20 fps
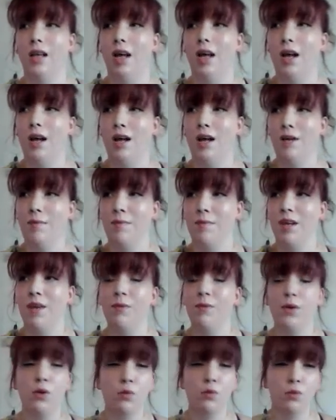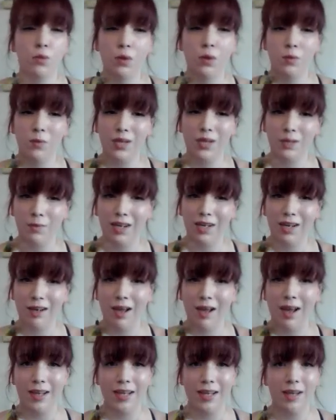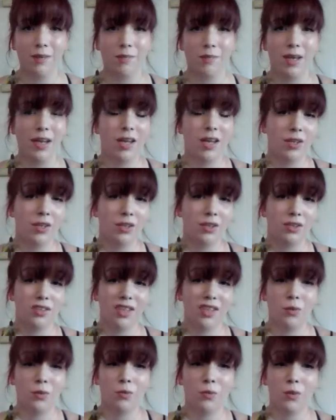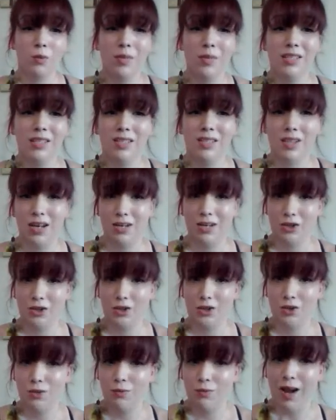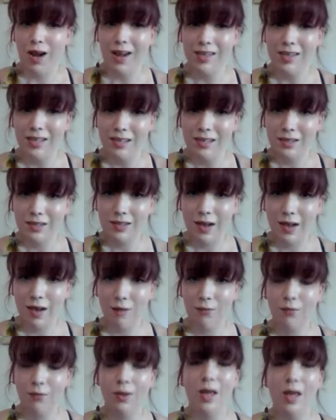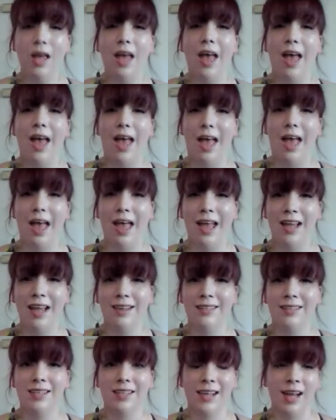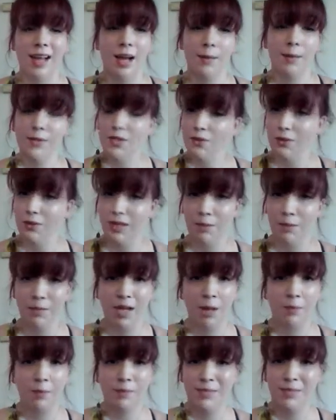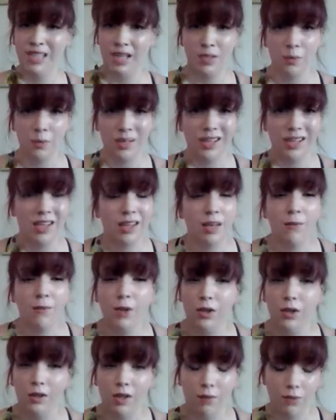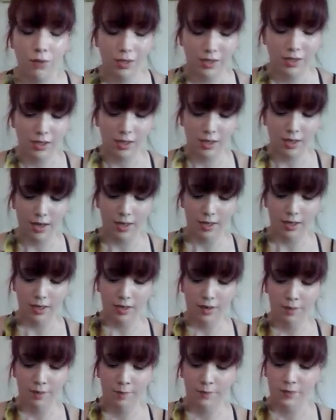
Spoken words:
if you room with me, I get my other like roomies to actually try this stuff, and they absolutely become obsessed with it. They fall in love with it, and